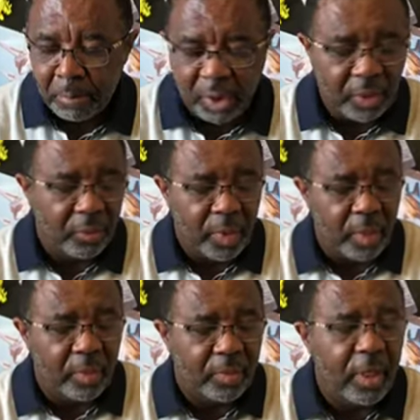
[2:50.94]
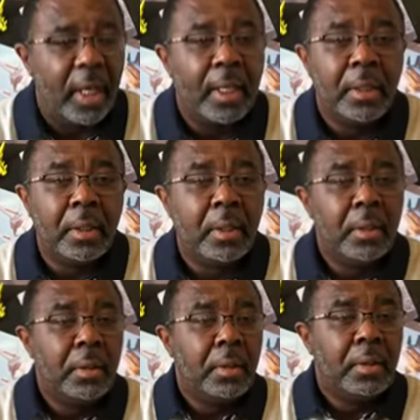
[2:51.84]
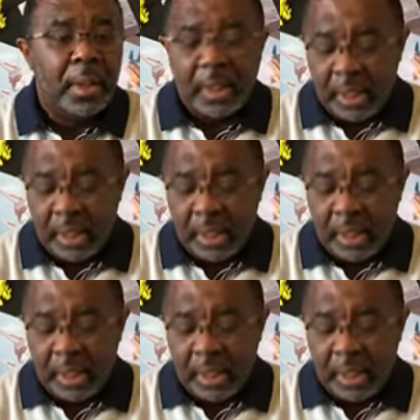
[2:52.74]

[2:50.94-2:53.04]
the Confederate flag, that